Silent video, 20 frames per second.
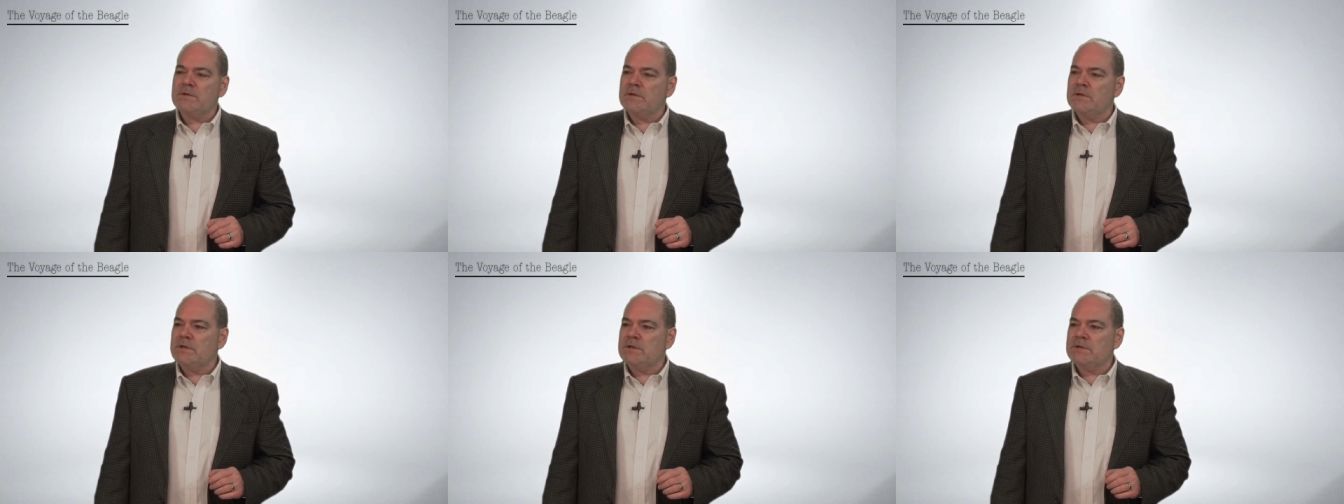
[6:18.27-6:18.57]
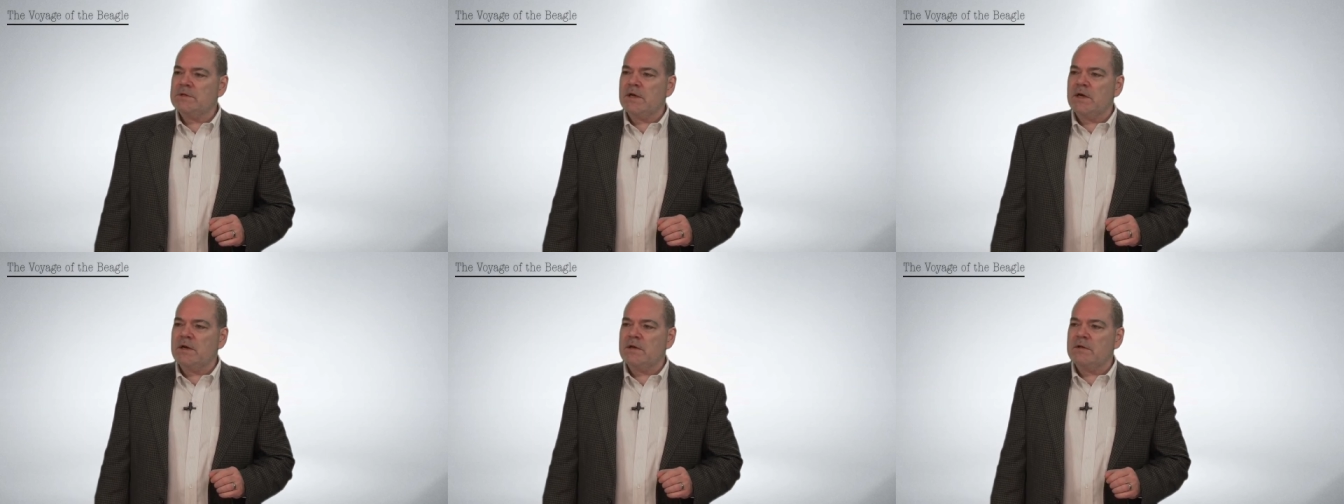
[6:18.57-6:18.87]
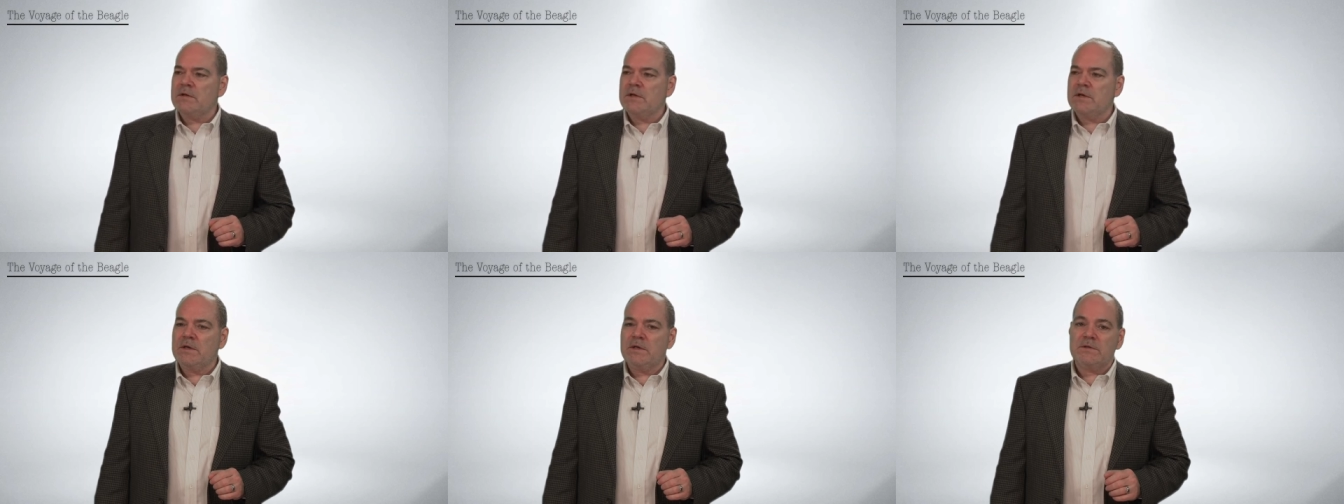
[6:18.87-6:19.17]
these kind
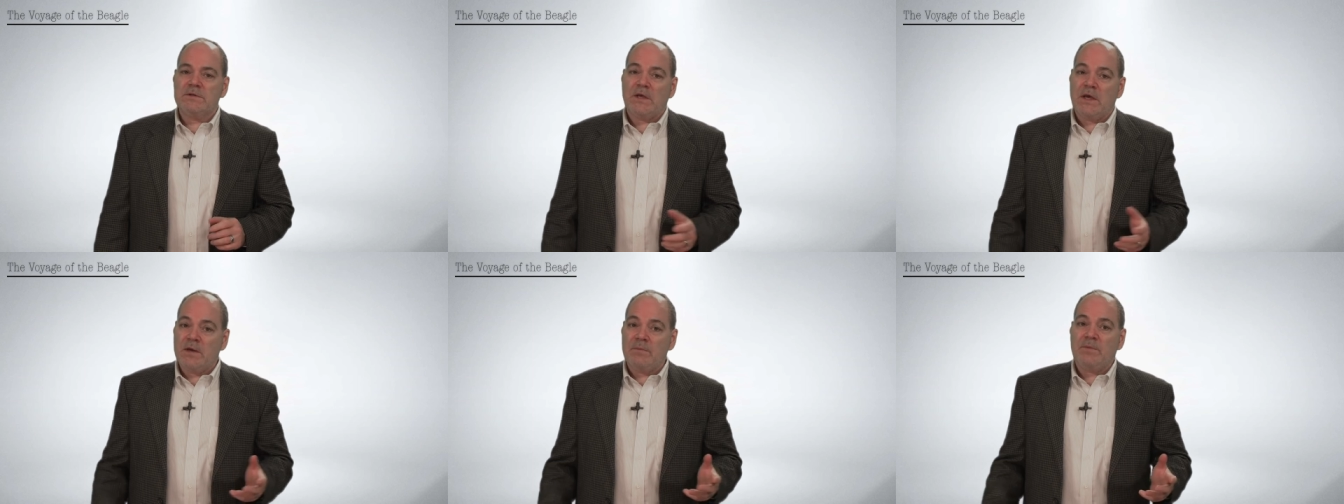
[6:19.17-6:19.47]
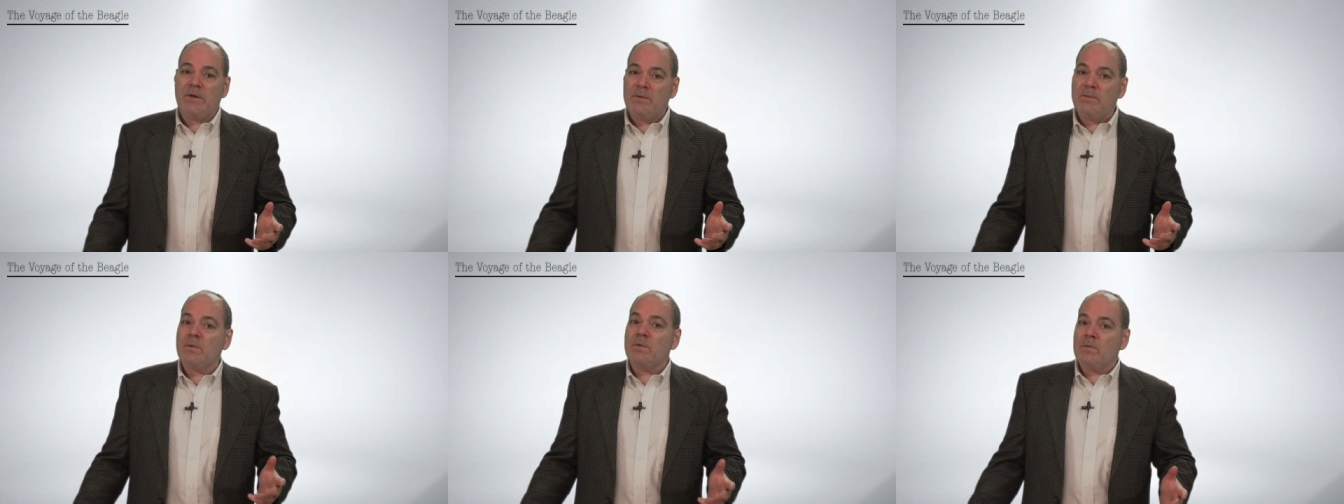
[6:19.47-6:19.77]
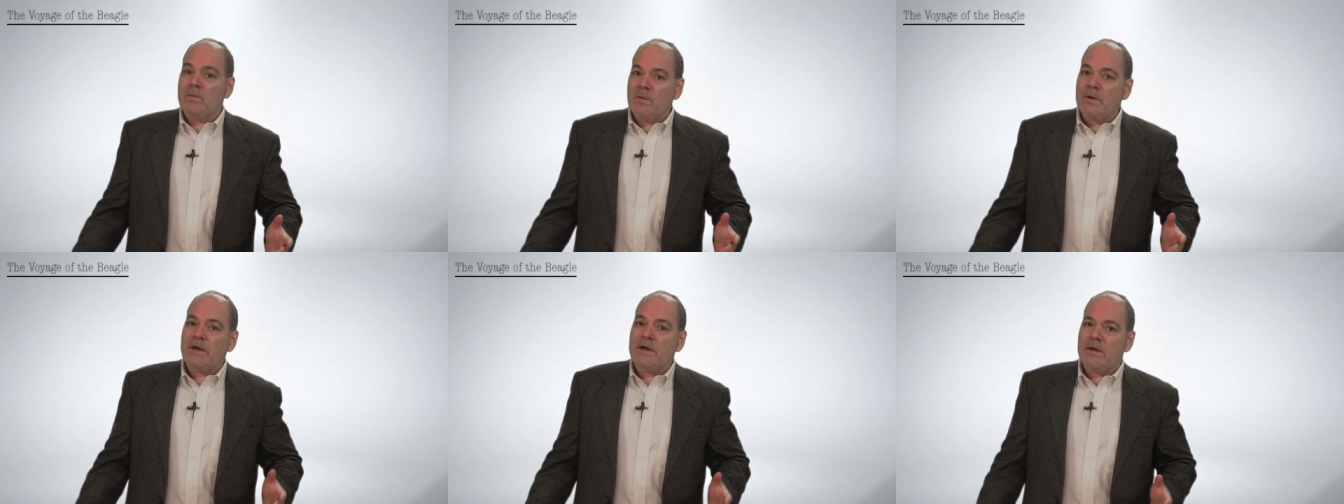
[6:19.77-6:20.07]
of things and people
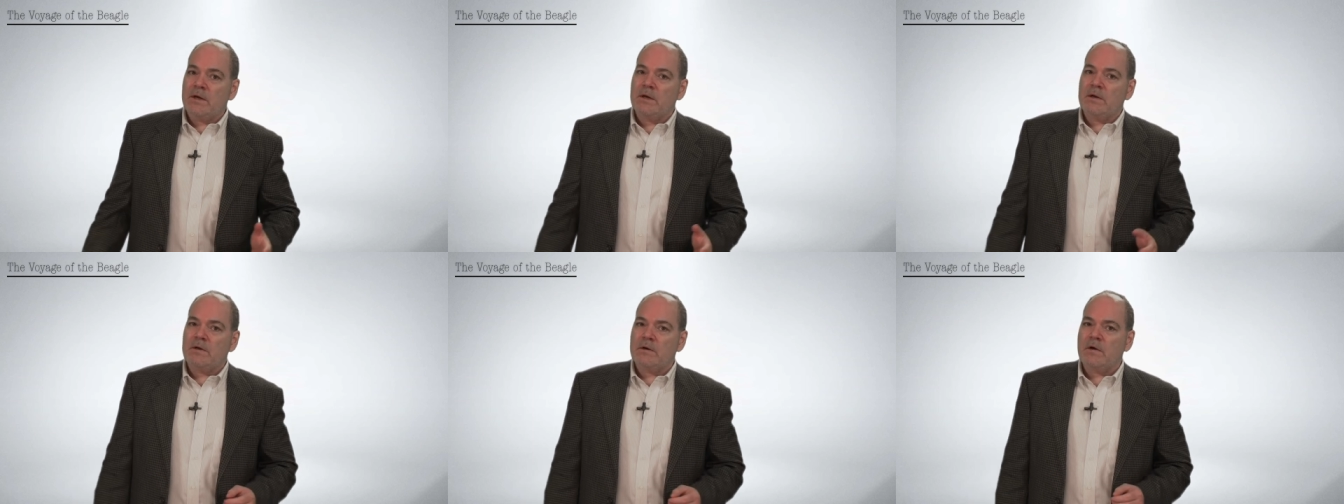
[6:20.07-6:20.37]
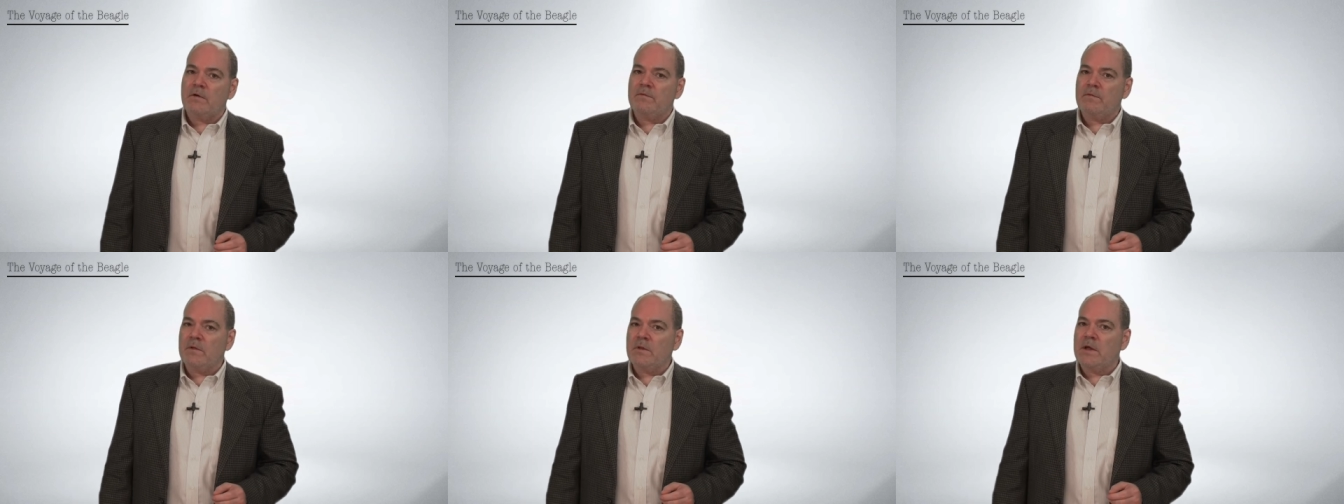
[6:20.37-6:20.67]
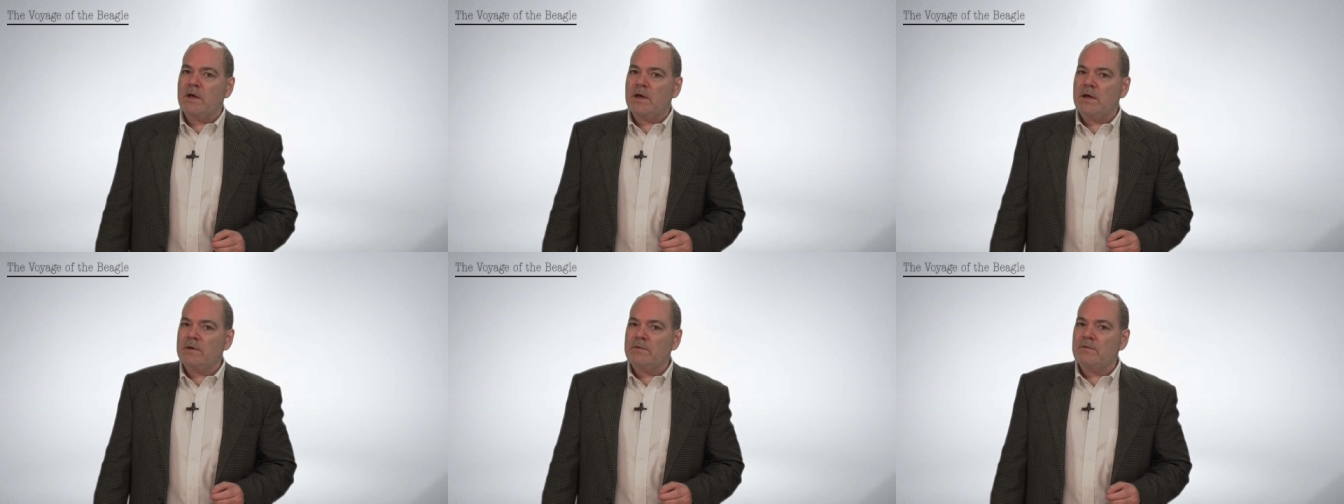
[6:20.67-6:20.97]
read an awful
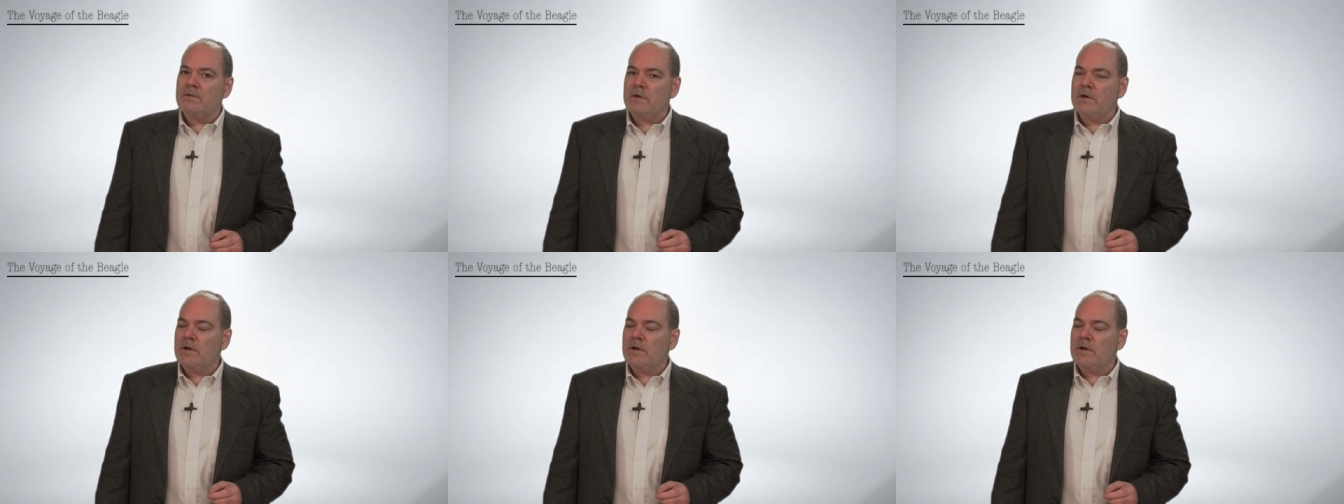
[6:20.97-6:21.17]
lot,